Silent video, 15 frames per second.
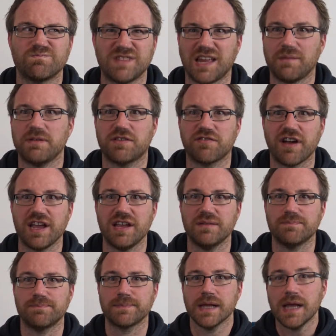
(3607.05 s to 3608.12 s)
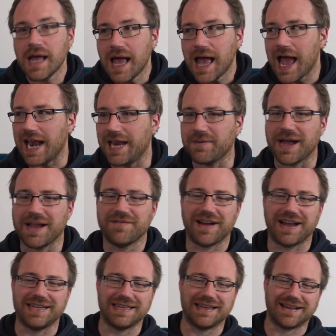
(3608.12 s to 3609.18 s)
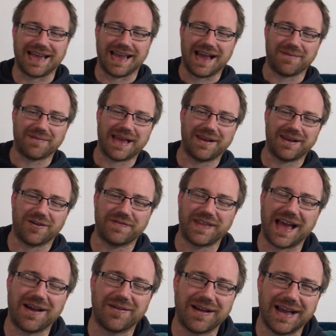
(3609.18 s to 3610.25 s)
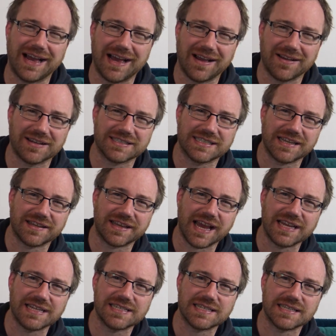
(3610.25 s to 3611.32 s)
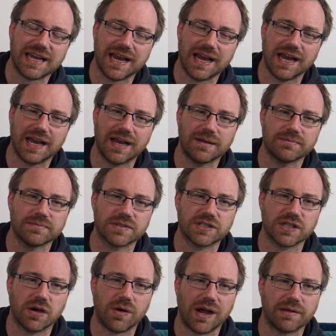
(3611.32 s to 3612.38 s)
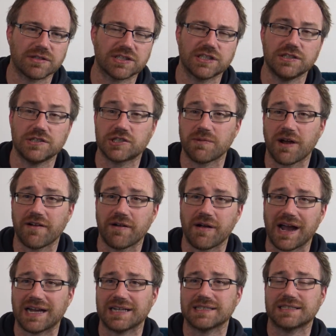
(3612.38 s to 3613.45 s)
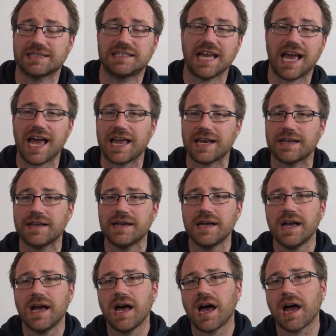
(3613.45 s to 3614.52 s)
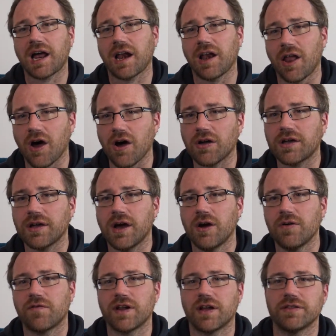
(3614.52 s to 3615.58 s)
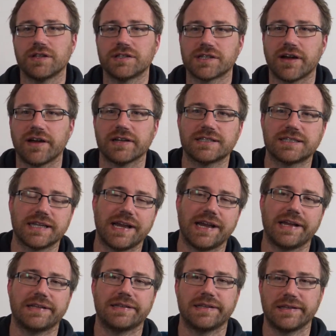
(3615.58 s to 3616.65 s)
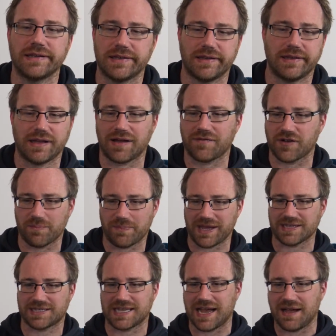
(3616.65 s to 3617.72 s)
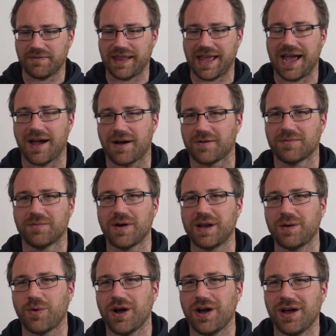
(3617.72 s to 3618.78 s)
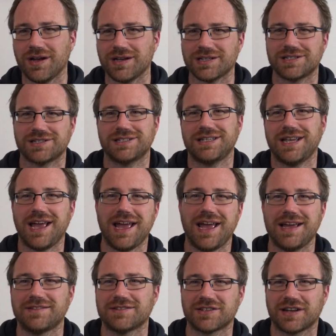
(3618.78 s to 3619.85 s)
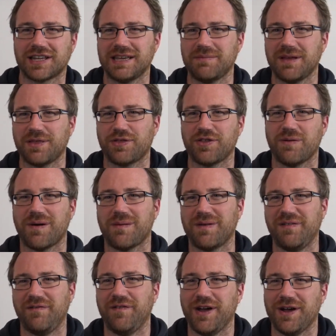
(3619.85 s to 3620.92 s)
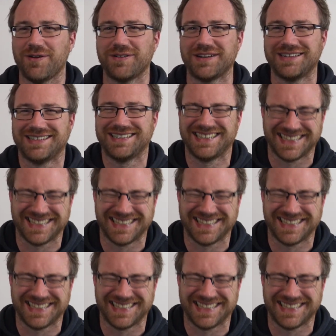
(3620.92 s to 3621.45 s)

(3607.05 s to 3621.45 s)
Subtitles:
That'd be great. Anyway, right. Okay, I'm getting off now. I'm going to say goodnight. So I will see you tomorrow at 10 o'clock, hopefully on the dot. And I've got better sound now when it works. Yay, just got to keep my thumb on my phone.